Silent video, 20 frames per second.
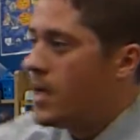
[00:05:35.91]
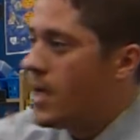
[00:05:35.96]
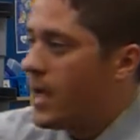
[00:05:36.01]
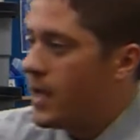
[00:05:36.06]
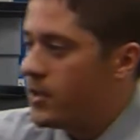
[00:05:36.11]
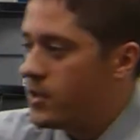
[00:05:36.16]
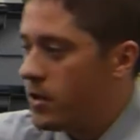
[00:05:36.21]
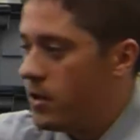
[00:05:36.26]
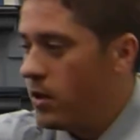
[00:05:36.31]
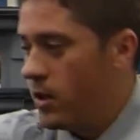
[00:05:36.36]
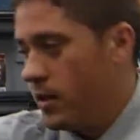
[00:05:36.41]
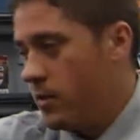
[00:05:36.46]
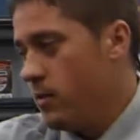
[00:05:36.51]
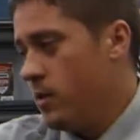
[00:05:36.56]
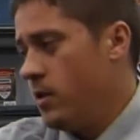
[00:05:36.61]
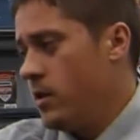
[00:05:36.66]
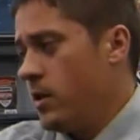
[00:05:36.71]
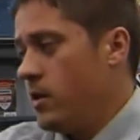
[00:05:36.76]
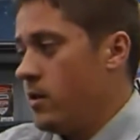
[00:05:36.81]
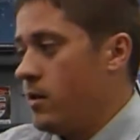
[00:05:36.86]
And so like
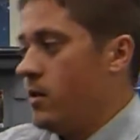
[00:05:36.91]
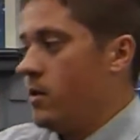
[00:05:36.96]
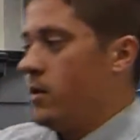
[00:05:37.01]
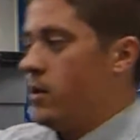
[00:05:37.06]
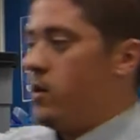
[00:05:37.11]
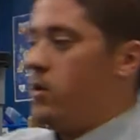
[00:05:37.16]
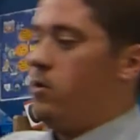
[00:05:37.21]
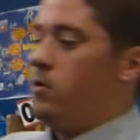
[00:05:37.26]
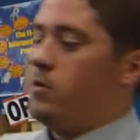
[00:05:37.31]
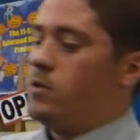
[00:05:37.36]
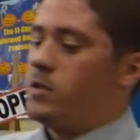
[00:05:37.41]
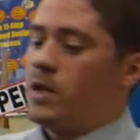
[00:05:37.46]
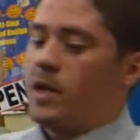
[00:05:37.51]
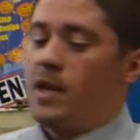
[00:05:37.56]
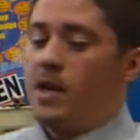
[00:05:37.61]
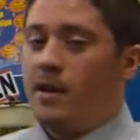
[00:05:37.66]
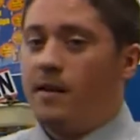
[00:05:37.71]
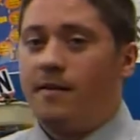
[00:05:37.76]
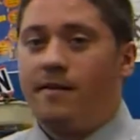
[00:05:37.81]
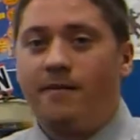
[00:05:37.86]
you can use
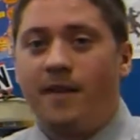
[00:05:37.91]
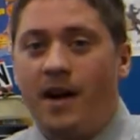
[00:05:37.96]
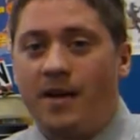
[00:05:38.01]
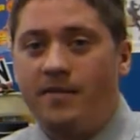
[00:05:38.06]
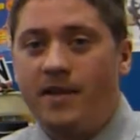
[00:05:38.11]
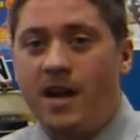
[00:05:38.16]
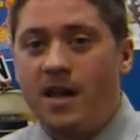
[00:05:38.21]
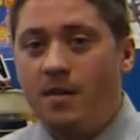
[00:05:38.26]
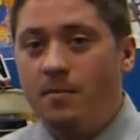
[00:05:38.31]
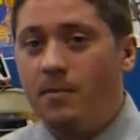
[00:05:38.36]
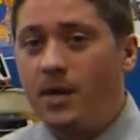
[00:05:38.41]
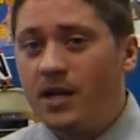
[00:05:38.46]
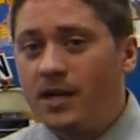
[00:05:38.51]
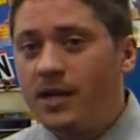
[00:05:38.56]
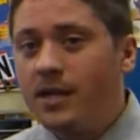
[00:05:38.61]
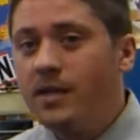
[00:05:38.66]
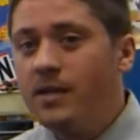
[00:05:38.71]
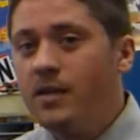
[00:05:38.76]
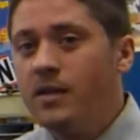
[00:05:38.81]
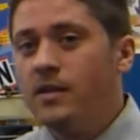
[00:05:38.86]
a 5-gallon
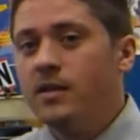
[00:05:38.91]
bucket